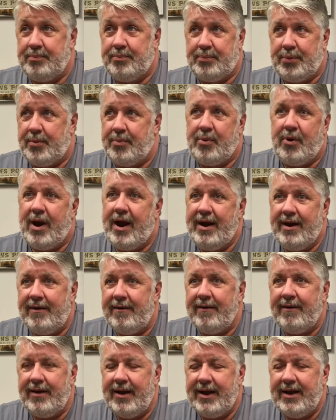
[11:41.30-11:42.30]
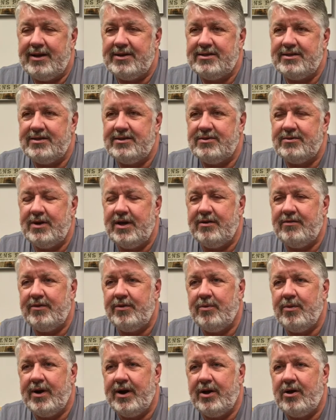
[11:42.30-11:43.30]
proprietor, I guess, is if
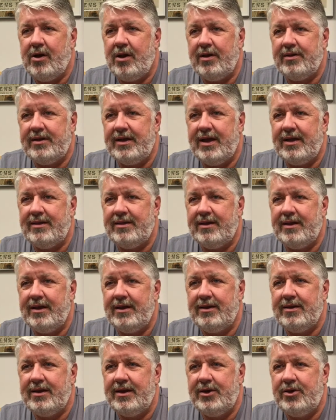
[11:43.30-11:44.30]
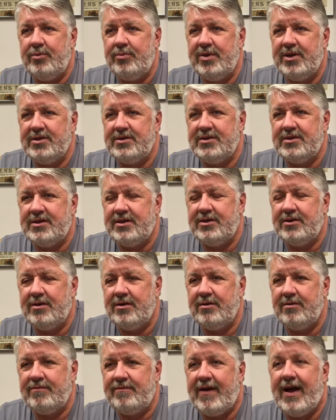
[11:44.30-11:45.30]
you want to call it that. They do business
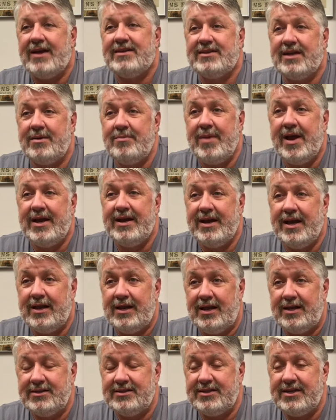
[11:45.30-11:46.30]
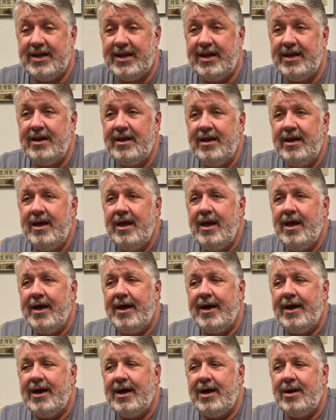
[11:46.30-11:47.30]
under Fox on Main LLC.
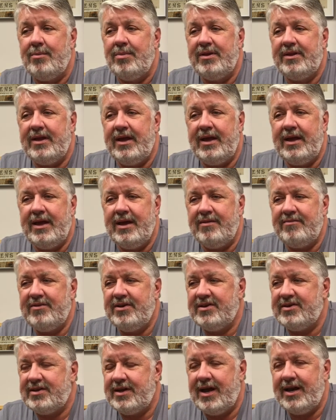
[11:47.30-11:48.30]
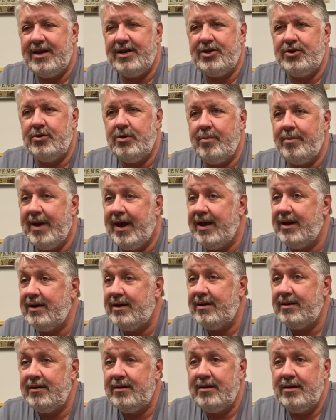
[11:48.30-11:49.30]
But they have decided to
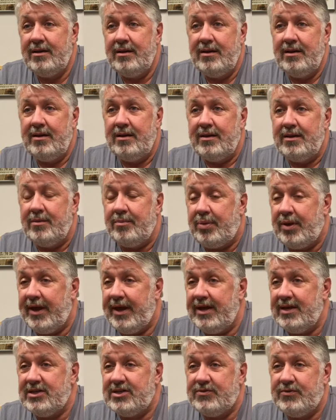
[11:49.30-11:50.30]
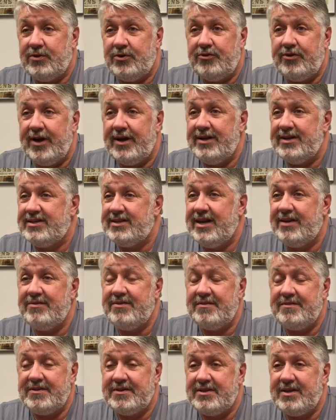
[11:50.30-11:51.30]
abandon the plans for trying to save
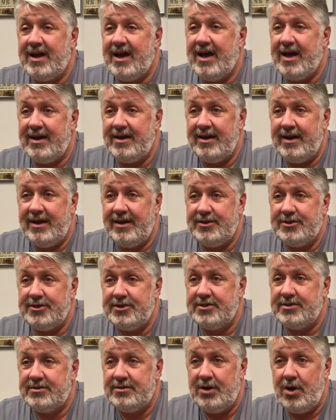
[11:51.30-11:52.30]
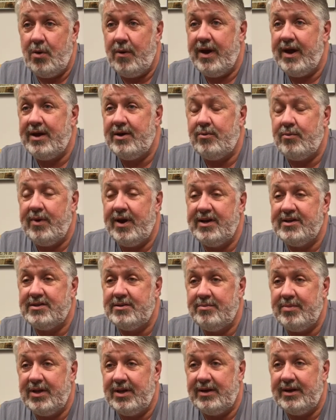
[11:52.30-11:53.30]
the facade and just go ahead and raise
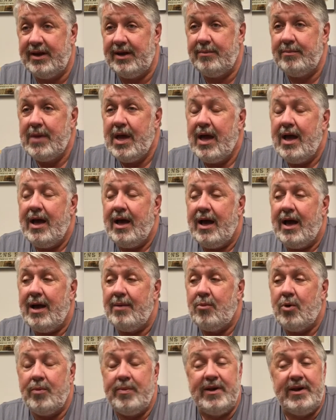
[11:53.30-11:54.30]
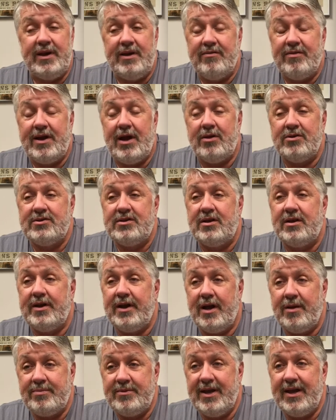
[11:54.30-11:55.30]
the building. I'm hoping to give council an
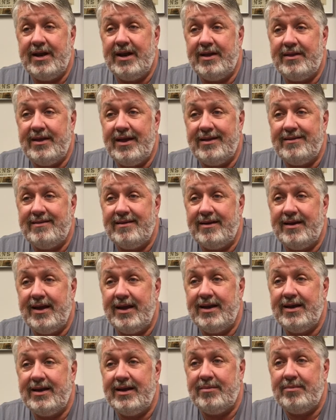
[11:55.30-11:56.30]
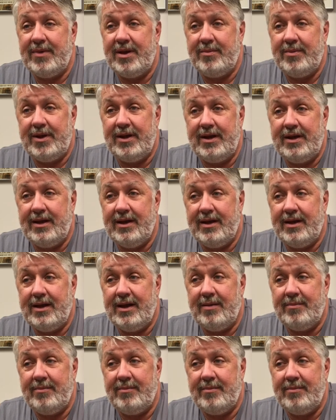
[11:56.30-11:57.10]
update on that tonight, and maybe